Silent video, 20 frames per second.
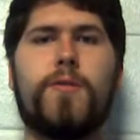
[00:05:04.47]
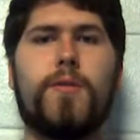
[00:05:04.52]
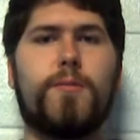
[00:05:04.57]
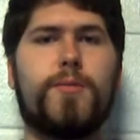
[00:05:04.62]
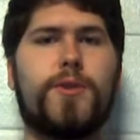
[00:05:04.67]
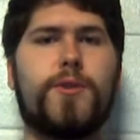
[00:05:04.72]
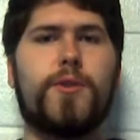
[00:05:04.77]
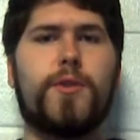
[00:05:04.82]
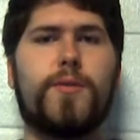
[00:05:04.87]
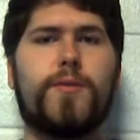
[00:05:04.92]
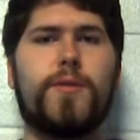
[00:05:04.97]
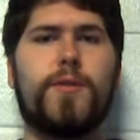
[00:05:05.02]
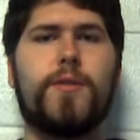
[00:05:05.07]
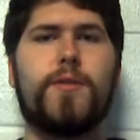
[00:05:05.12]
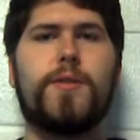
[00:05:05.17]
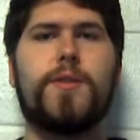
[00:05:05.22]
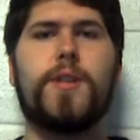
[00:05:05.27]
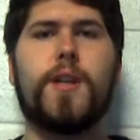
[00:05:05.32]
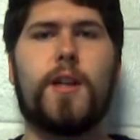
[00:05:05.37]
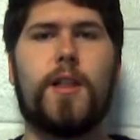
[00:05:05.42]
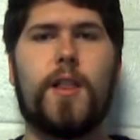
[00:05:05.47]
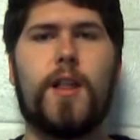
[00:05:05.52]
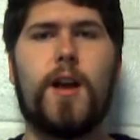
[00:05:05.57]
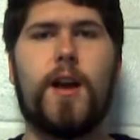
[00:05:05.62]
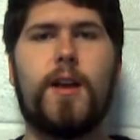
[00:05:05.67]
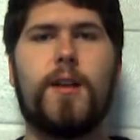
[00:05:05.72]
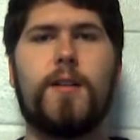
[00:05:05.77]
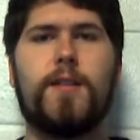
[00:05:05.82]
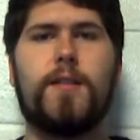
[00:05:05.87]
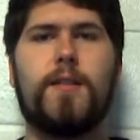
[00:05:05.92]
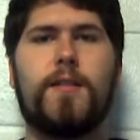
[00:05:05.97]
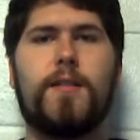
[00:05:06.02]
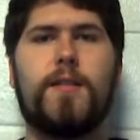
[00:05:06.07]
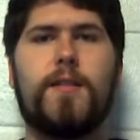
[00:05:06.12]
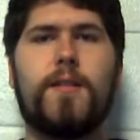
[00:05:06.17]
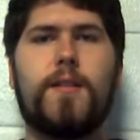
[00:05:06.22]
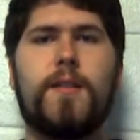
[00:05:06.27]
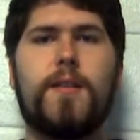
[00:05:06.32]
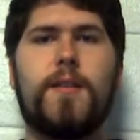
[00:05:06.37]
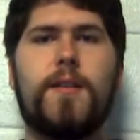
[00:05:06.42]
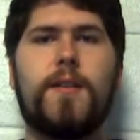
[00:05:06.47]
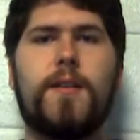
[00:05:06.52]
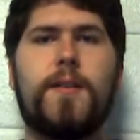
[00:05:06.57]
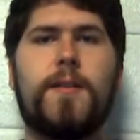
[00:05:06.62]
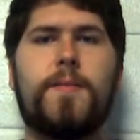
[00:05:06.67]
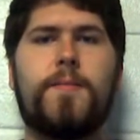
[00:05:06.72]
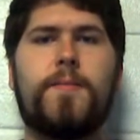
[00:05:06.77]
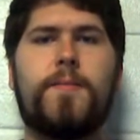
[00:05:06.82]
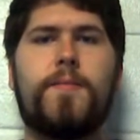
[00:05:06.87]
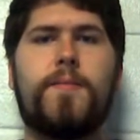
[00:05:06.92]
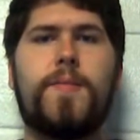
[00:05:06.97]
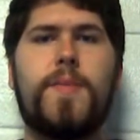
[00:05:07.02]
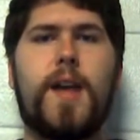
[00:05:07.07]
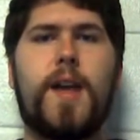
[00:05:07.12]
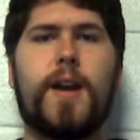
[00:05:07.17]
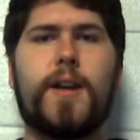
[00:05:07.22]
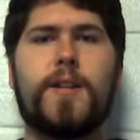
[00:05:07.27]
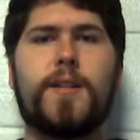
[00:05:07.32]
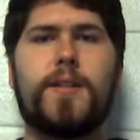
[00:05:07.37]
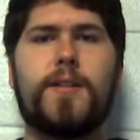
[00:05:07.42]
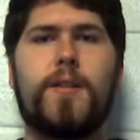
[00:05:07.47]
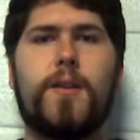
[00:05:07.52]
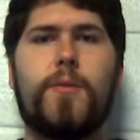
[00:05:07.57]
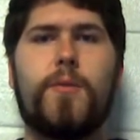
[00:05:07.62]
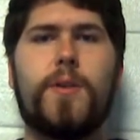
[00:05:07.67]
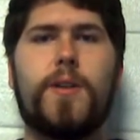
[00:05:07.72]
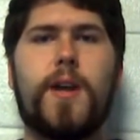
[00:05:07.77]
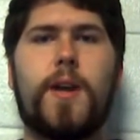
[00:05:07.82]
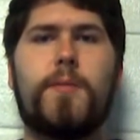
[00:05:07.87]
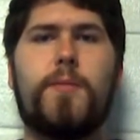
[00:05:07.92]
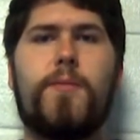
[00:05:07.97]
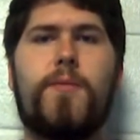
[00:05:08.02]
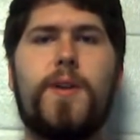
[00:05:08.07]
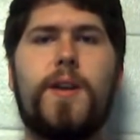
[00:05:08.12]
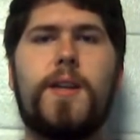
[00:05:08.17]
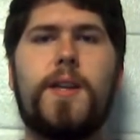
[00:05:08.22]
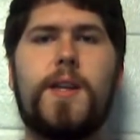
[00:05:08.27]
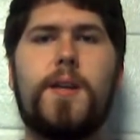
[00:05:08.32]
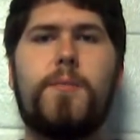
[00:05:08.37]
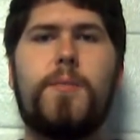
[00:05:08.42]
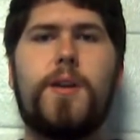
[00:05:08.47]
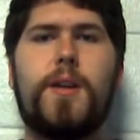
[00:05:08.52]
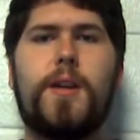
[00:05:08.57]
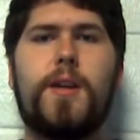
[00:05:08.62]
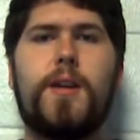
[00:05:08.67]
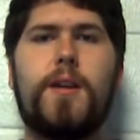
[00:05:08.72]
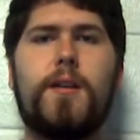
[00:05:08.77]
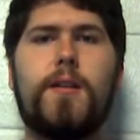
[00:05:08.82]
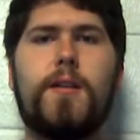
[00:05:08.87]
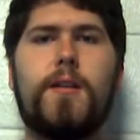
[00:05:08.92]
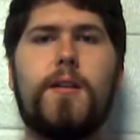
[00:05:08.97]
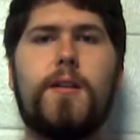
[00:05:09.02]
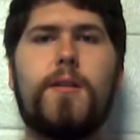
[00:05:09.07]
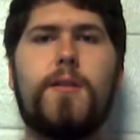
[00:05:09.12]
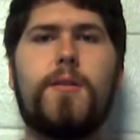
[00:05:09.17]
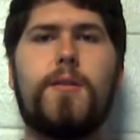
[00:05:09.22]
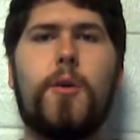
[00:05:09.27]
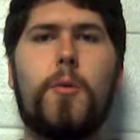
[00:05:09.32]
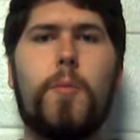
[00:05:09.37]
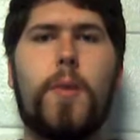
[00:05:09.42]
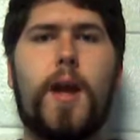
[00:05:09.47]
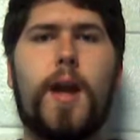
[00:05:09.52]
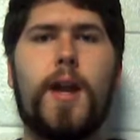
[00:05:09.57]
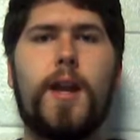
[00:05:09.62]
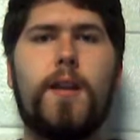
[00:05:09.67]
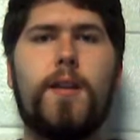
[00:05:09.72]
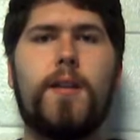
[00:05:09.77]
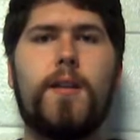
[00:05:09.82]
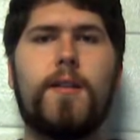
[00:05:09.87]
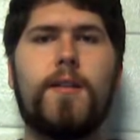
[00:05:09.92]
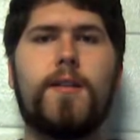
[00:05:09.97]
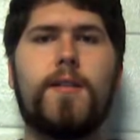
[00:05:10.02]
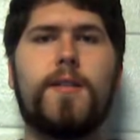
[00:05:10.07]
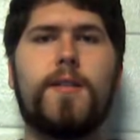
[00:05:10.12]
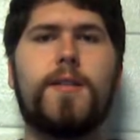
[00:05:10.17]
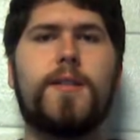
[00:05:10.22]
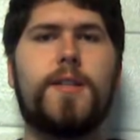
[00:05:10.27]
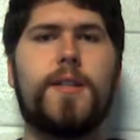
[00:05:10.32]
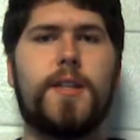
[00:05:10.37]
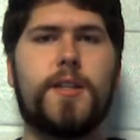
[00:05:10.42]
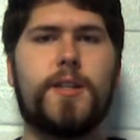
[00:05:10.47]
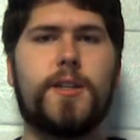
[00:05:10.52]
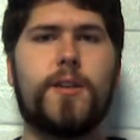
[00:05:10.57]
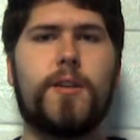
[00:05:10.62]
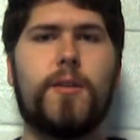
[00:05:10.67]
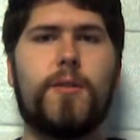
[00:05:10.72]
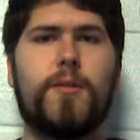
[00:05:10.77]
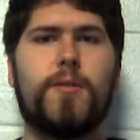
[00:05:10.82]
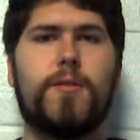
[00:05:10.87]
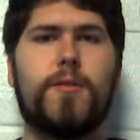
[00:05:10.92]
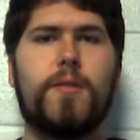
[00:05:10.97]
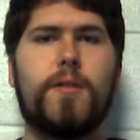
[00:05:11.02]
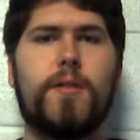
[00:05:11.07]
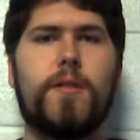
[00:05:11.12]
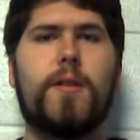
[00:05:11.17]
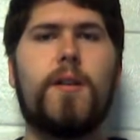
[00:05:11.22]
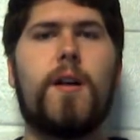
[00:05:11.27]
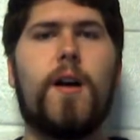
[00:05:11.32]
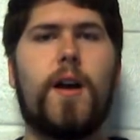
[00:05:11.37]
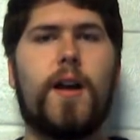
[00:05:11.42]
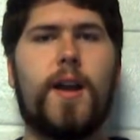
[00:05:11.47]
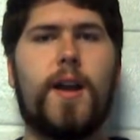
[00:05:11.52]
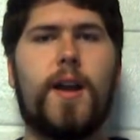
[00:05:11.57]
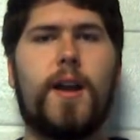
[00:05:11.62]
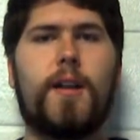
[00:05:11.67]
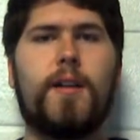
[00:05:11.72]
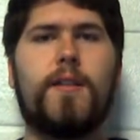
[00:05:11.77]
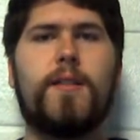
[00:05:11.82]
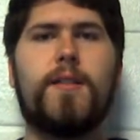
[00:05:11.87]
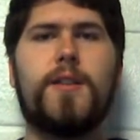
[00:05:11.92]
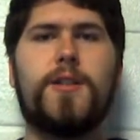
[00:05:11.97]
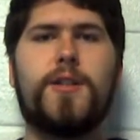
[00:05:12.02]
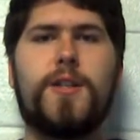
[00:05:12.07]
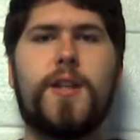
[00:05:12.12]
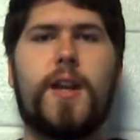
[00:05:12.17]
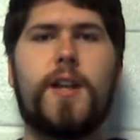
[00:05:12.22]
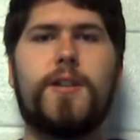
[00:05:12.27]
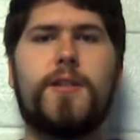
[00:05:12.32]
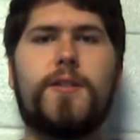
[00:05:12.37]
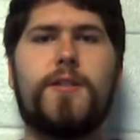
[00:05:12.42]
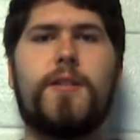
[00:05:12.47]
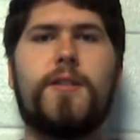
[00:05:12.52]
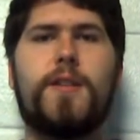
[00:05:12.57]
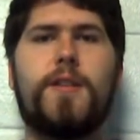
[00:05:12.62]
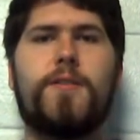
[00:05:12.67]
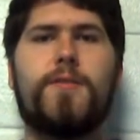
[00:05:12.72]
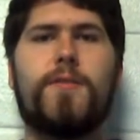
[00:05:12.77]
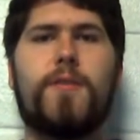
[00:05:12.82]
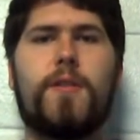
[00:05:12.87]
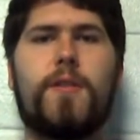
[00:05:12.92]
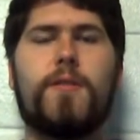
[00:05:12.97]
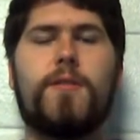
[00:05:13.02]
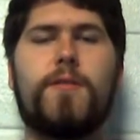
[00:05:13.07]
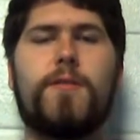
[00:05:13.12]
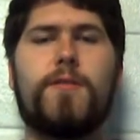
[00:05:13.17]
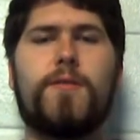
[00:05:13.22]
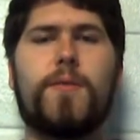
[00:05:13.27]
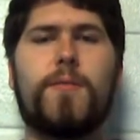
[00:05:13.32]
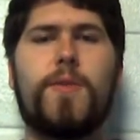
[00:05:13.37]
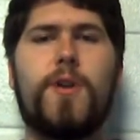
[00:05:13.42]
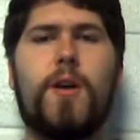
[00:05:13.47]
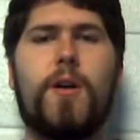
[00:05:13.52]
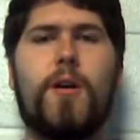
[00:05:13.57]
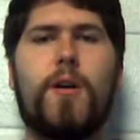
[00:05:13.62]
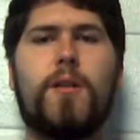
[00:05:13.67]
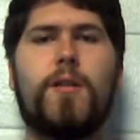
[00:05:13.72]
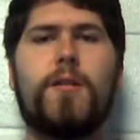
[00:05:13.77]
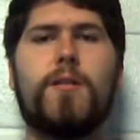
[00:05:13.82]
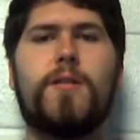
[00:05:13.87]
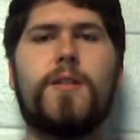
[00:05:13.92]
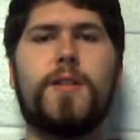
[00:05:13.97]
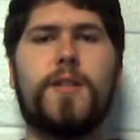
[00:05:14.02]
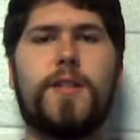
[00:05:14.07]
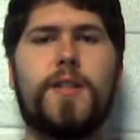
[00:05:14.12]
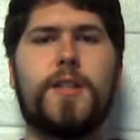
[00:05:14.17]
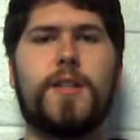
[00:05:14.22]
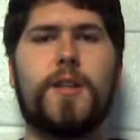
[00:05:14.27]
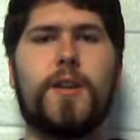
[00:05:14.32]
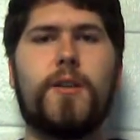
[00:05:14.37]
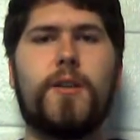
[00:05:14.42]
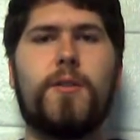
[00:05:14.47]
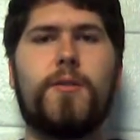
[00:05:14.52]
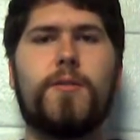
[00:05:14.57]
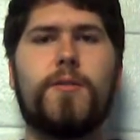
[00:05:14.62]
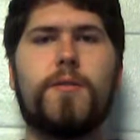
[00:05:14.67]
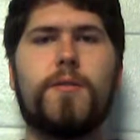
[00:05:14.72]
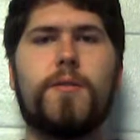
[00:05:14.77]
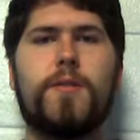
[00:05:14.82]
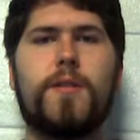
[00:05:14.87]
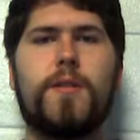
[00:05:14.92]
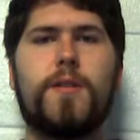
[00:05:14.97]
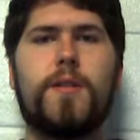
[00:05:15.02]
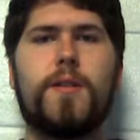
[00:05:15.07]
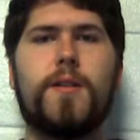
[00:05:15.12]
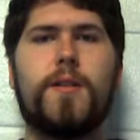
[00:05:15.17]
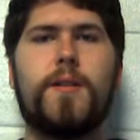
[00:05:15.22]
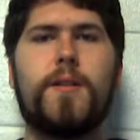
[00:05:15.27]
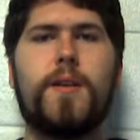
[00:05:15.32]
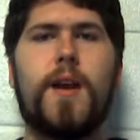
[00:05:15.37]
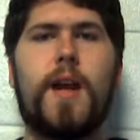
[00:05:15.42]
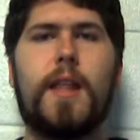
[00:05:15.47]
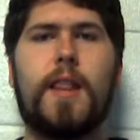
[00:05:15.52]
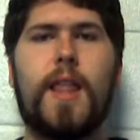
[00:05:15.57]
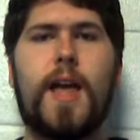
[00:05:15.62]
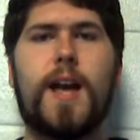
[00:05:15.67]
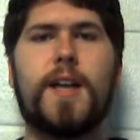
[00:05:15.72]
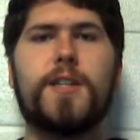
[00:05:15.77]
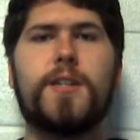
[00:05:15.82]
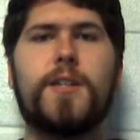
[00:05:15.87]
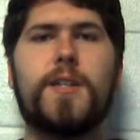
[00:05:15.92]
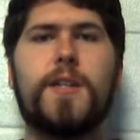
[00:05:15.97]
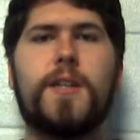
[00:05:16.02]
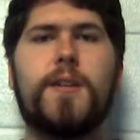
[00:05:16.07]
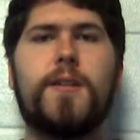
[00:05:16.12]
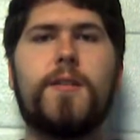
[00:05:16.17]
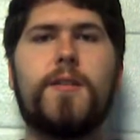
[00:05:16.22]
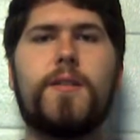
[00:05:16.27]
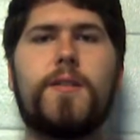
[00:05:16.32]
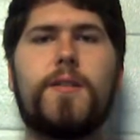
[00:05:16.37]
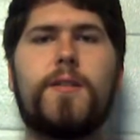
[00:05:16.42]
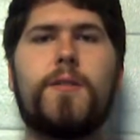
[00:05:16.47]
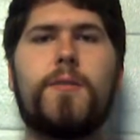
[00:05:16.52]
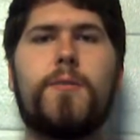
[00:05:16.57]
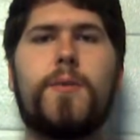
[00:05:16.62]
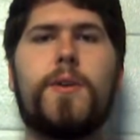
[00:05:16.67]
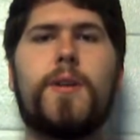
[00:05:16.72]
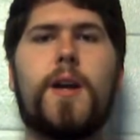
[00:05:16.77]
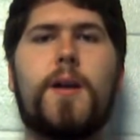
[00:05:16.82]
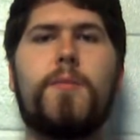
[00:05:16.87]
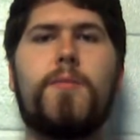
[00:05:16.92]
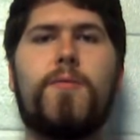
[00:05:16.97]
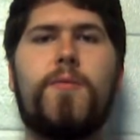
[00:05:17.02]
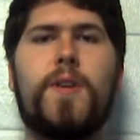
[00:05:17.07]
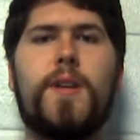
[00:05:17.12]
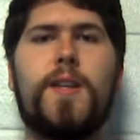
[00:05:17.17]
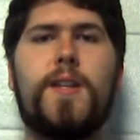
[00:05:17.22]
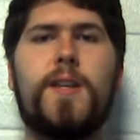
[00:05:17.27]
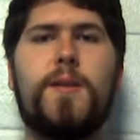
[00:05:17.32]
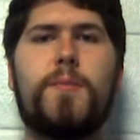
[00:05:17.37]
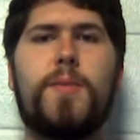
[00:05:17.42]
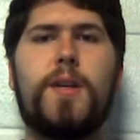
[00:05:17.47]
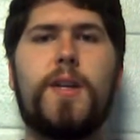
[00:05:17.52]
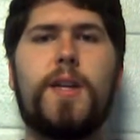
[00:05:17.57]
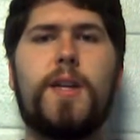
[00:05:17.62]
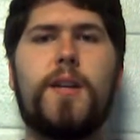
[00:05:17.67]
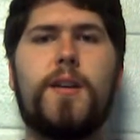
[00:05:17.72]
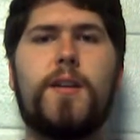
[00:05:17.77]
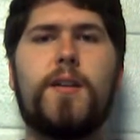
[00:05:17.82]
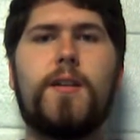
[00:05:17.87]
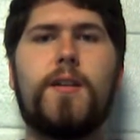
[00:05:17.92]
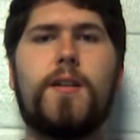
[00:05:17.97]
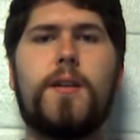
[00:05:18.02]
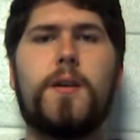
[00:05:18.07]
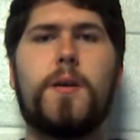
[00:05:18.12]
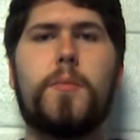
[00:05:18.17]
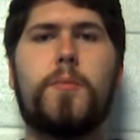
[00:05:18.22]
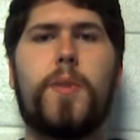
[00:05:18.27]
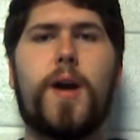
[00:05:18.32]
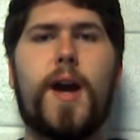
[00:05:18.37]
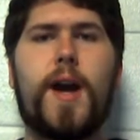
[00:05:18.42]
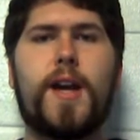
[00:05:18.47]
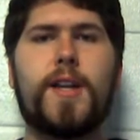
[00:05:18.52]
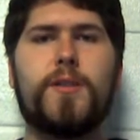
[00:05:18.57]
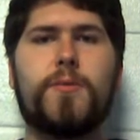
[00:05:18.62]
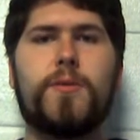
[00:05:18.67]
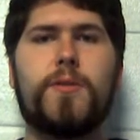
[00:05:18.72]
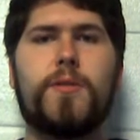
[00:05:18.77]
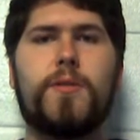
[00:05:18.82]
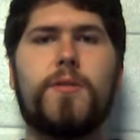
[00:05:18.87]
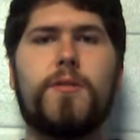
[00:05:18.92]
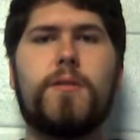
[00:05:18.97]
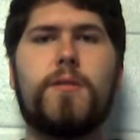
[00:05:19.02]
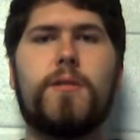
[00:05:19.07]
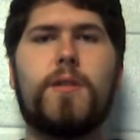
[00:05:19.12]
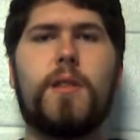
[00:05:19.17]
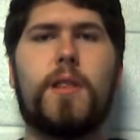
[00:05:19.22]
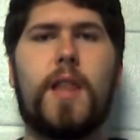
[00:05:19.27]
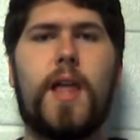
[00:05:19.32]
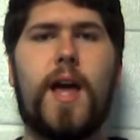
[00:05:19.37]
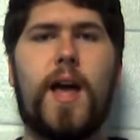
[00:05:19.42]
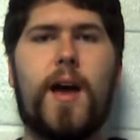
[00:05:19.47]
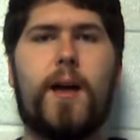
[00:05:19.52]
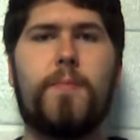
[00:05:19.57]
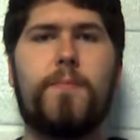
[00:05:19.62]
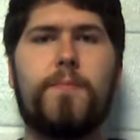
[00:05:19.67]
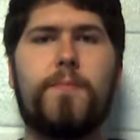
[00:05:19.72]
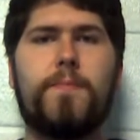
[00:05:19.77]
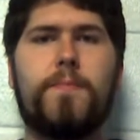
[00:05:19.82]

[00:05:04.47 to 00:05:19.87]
from server to client. Next, we type VTP domain Cisco. Again, this changes the default from null to Cisco. And lastly, we type VTP password lab.